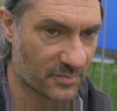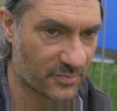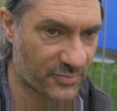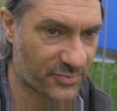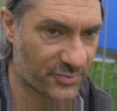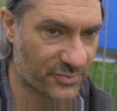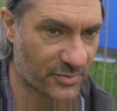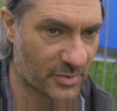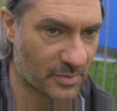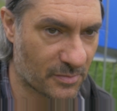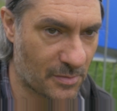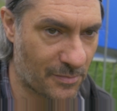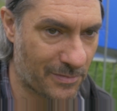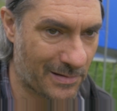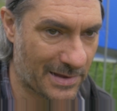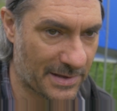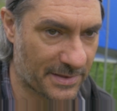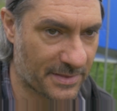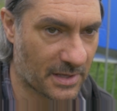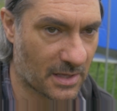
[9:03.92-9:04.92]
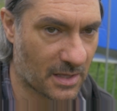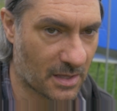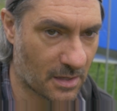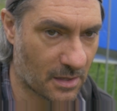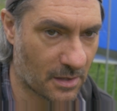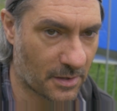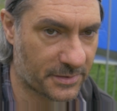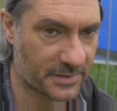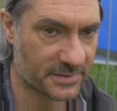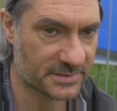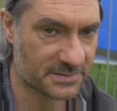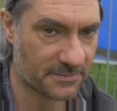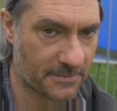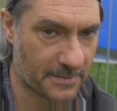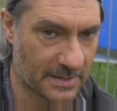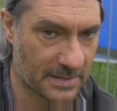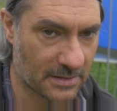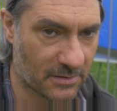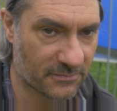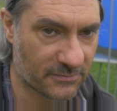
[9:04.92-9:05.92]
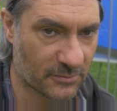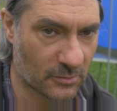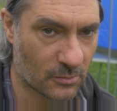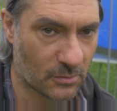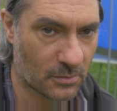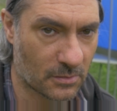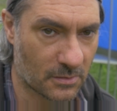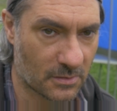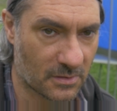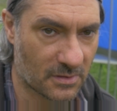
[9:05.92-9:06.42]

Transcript: probably the hardest thing of all,